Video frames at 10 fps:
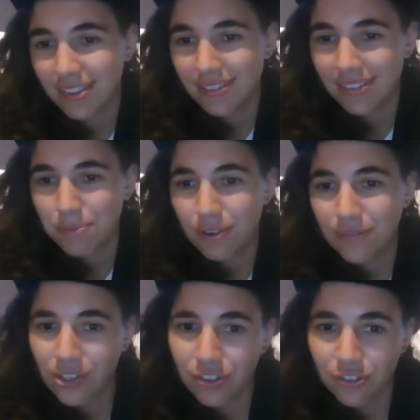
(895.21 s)
is the
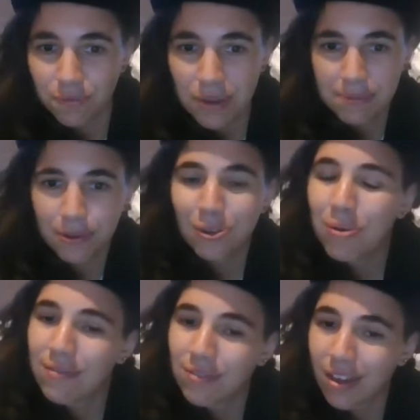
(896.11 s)
privilege of people who
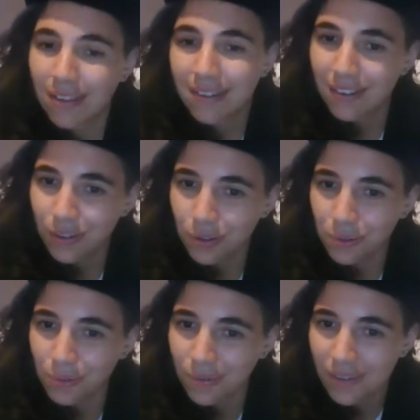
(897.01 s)
have nothing to do.